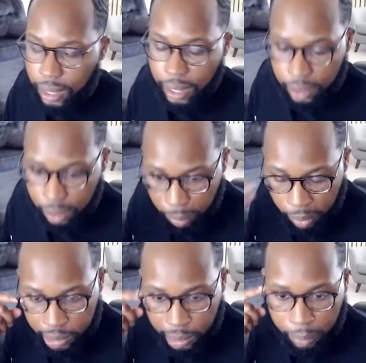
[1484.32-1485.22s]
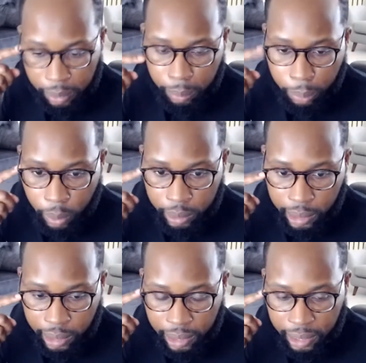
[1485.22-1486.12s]
actually brings up another point
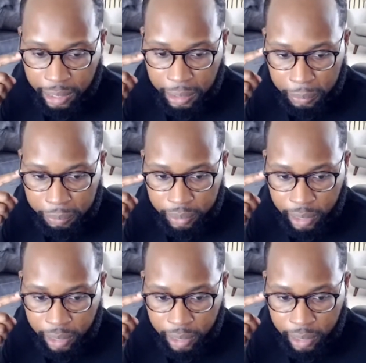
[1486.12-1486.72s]
that I